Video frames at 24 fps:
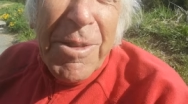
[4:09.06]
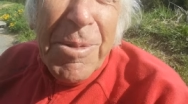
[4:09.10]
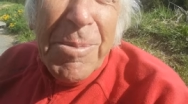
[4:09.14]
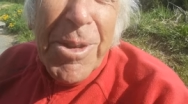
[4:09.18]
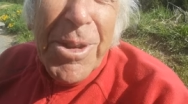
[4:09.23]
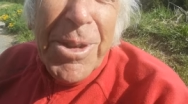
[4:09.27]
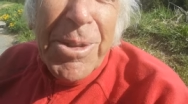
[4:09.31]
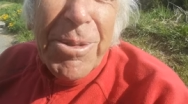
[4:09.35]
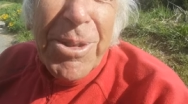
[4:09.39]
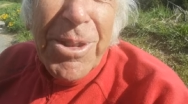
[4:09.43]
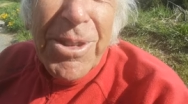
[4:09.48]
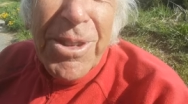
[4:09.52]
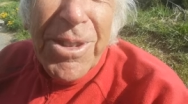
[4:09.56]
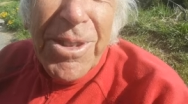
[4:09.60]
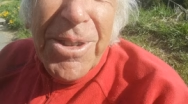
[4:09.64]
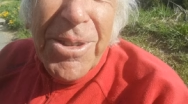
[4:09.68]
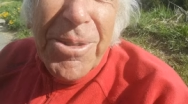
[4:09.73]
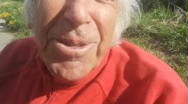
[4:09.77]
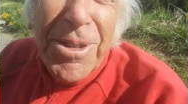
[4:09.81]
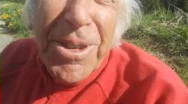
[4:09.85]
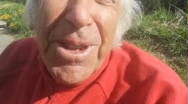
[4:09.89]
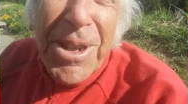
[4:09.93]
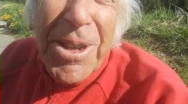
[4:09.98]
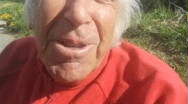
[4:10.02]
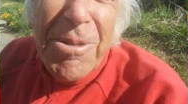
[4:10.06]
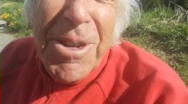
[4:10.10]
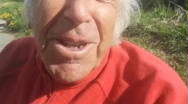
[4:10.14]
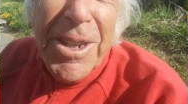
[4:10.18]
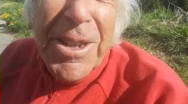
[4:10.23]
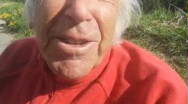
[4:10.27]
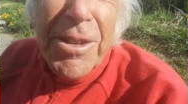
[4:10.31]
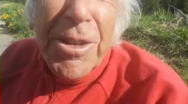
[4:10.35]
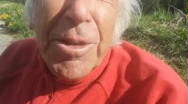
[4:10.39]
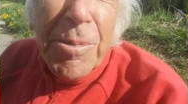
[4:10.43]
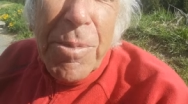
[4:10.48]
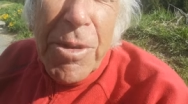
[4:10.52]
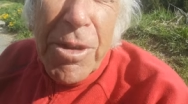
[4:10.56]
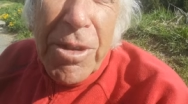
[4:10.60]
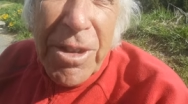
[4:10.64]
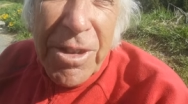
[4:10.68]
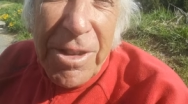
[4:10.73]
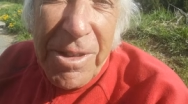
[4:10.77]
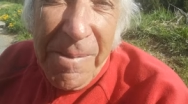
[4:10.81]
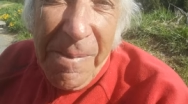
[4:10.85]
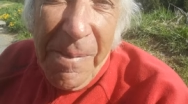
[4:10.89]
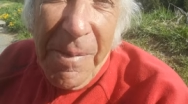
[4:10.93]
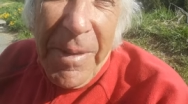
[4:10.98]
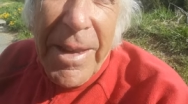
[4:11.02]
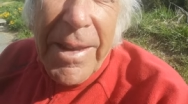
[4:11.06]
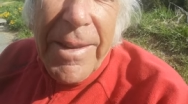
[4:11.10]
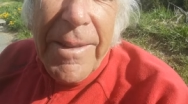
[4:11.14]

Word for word: everybody was still queuing at the bottom.